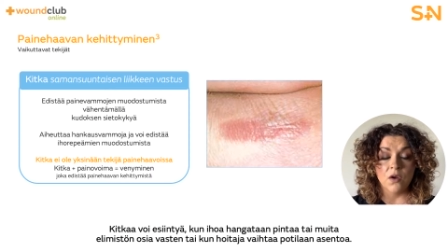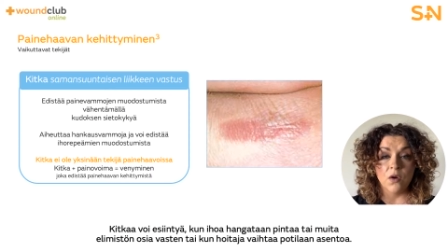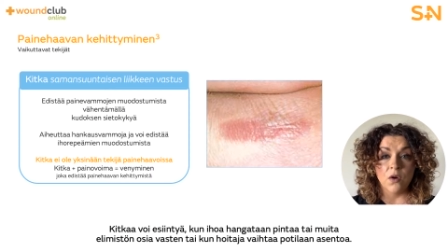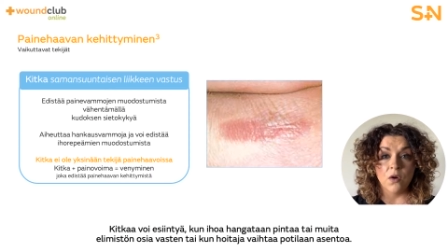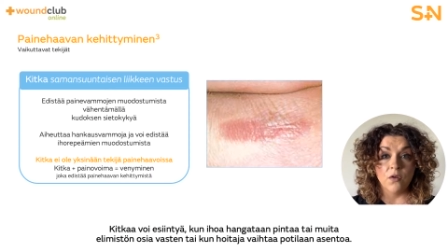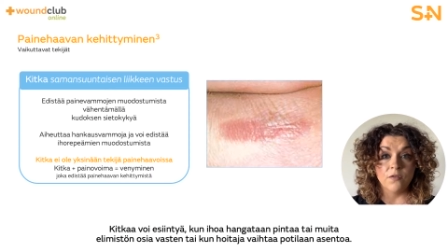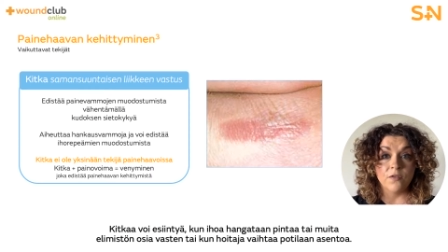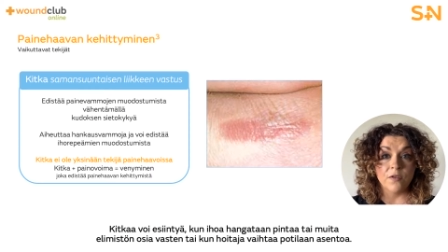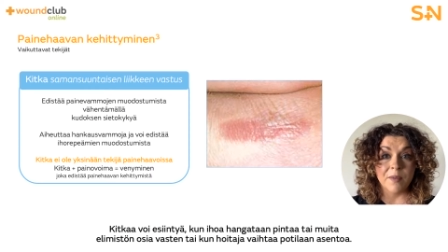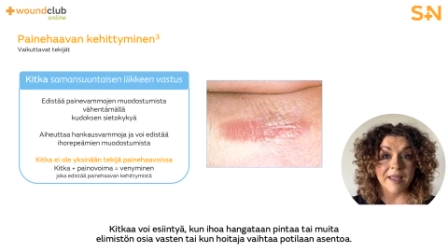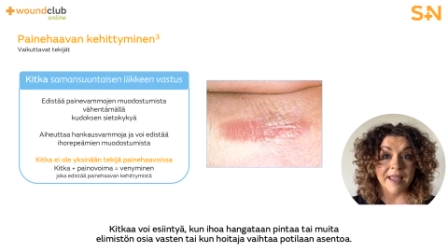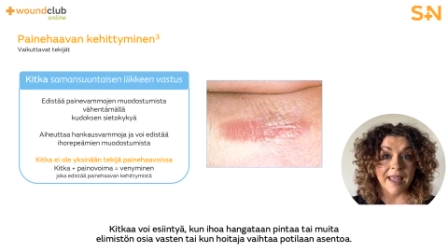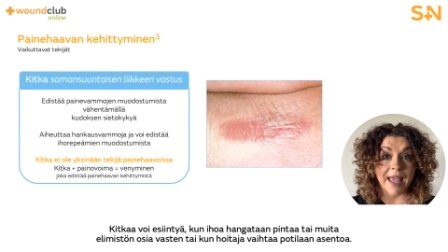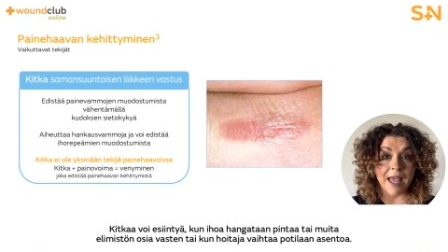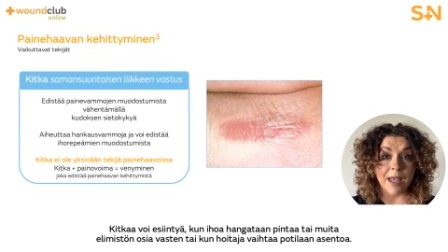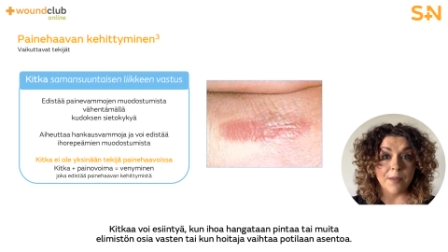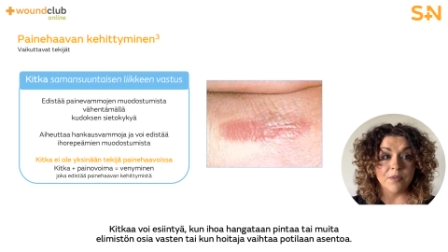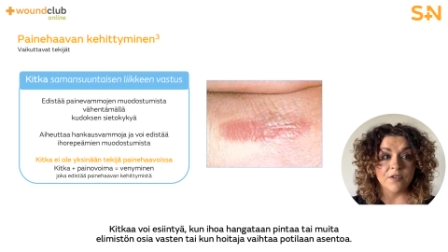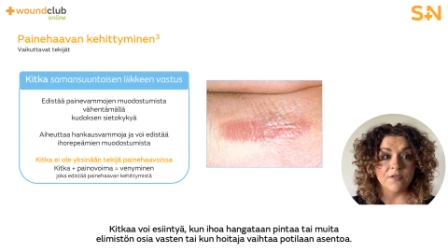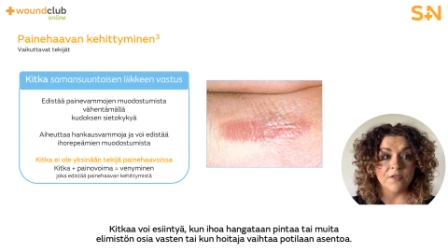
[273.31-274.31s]
or from a
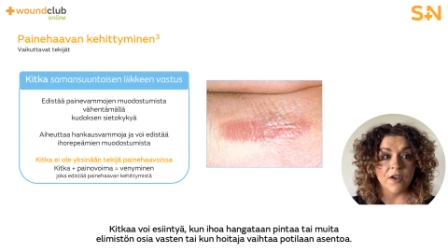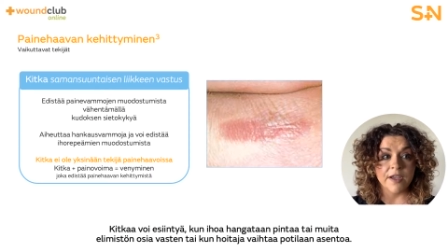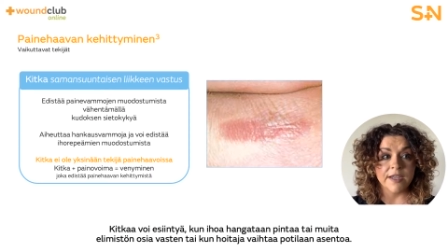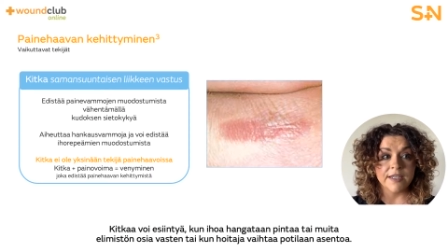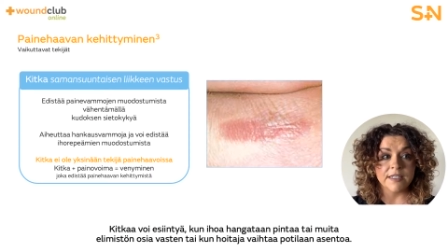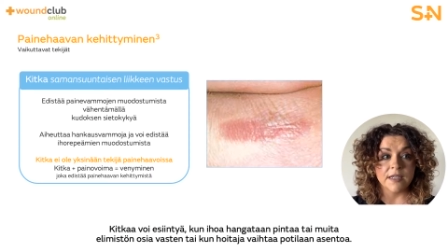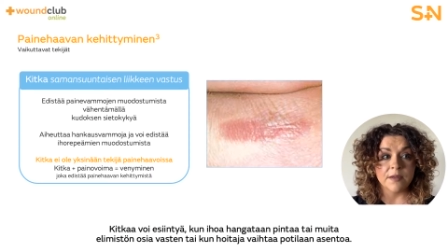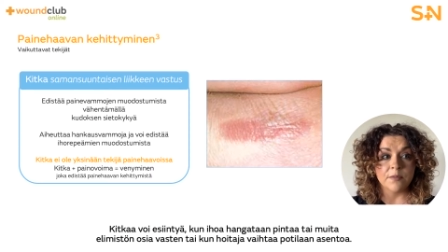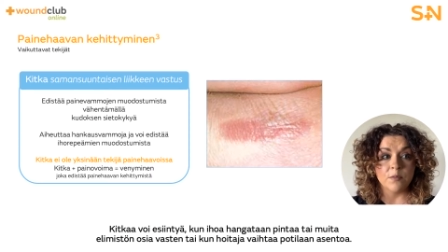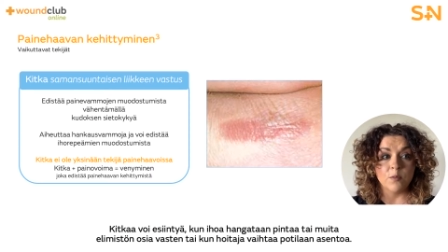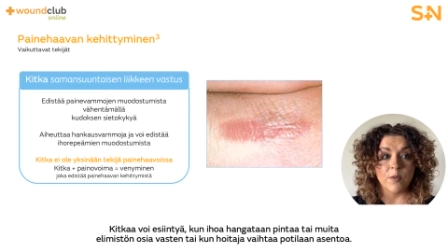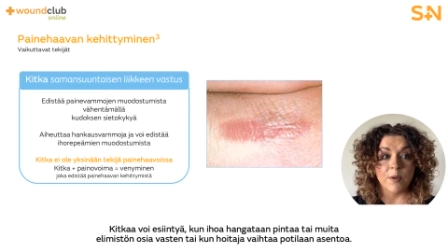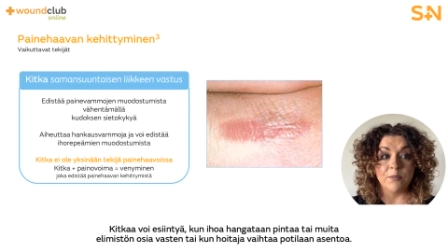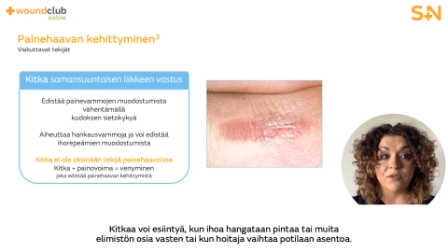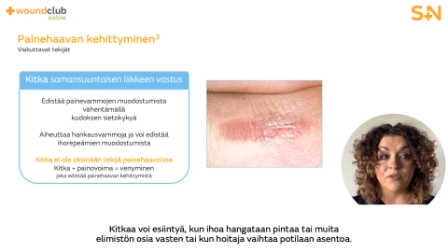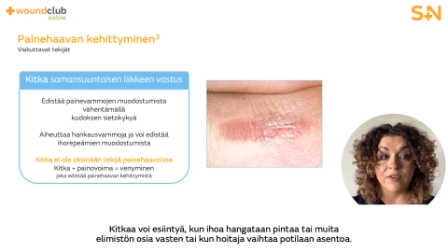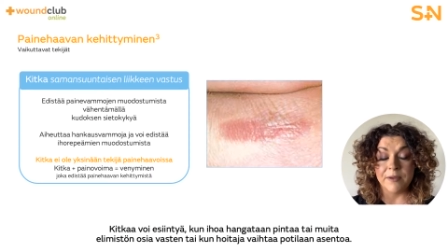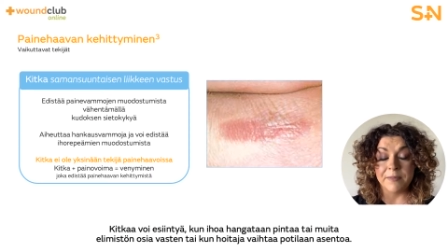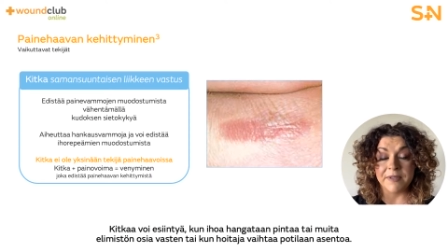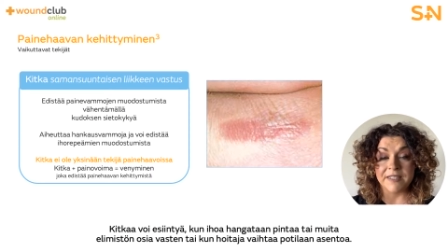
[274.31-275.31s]
care provider when
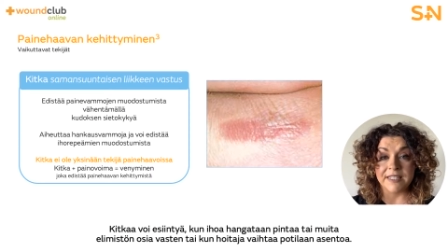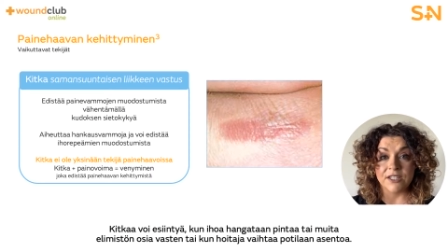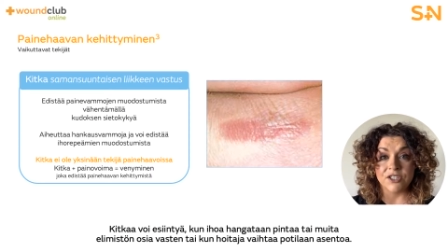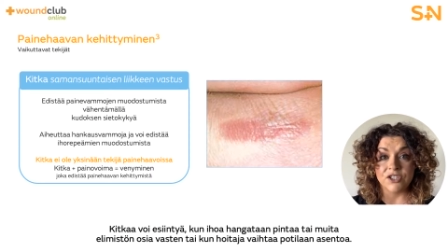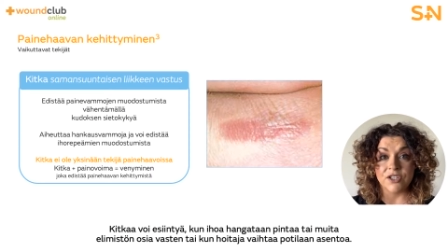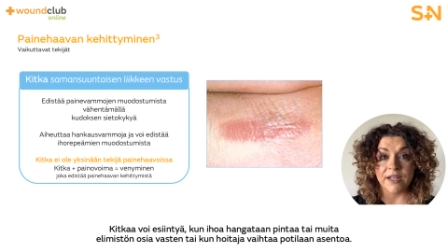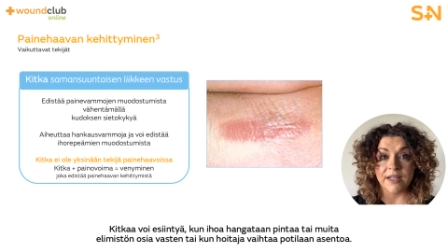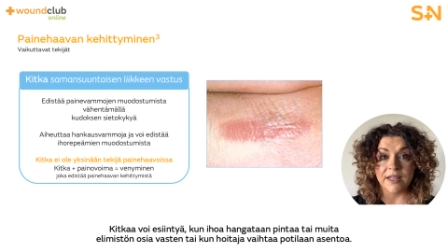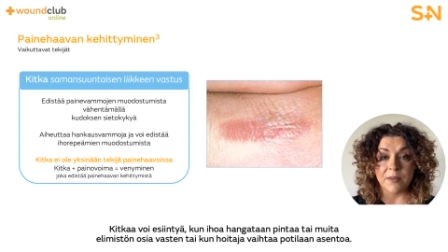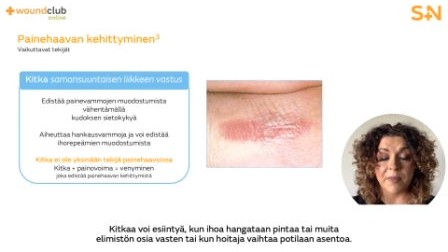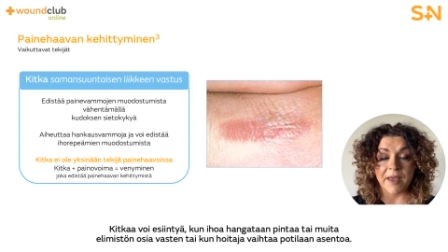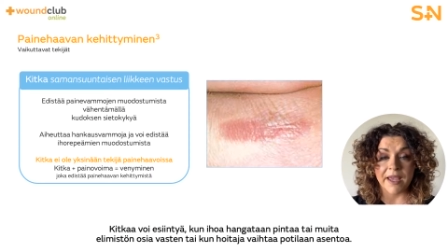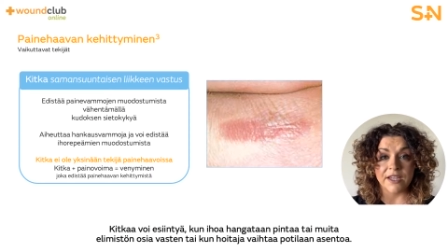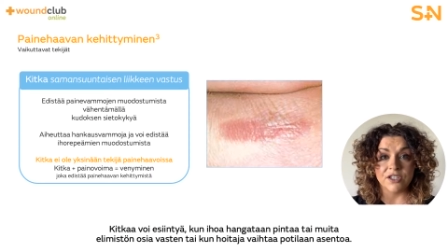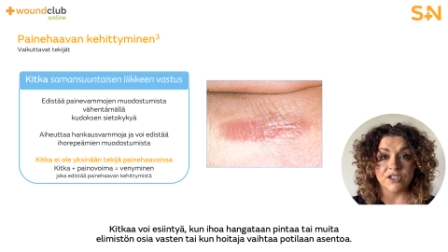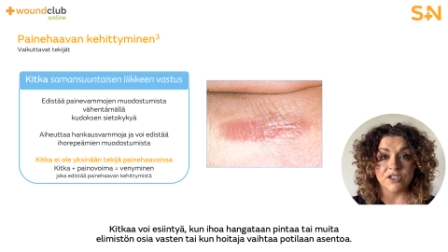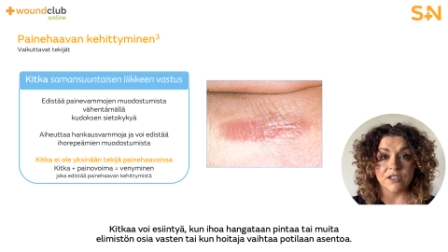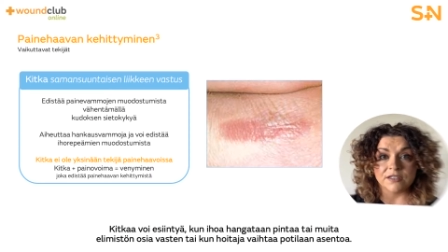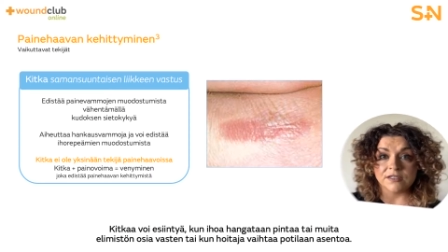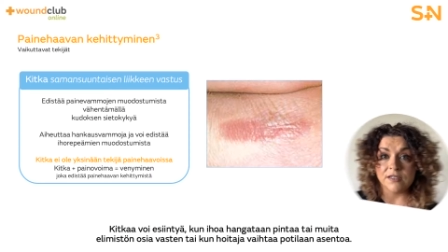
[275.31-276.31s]
repositioning the
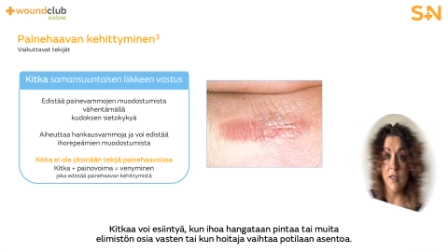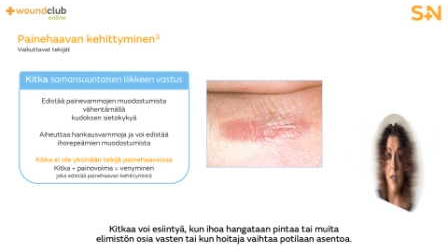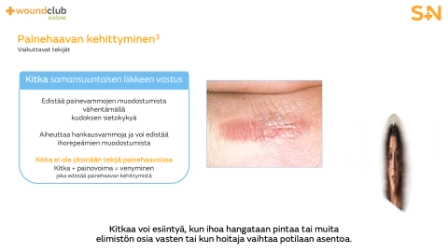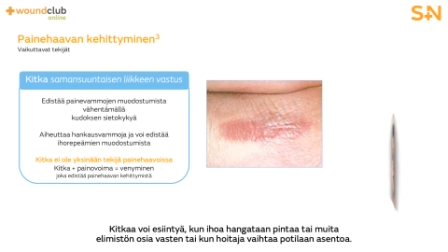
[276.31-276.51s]
patient.